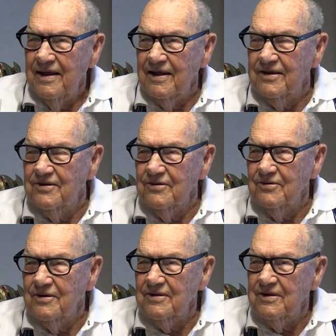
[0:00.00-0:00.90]
and
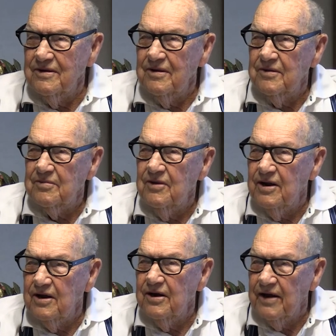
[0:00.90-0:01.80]
so uh, then they then
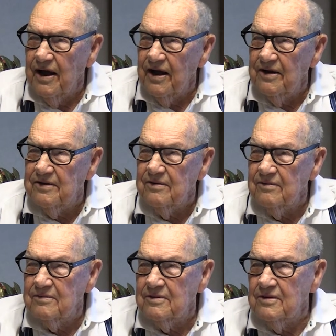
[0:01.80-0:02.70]
they got ice and
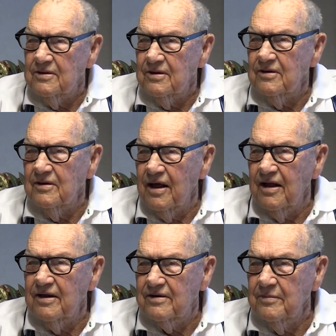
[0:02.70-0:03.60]
they
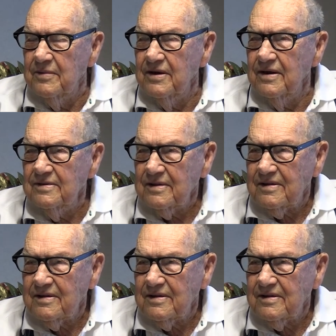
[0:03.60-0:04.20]
iced them down.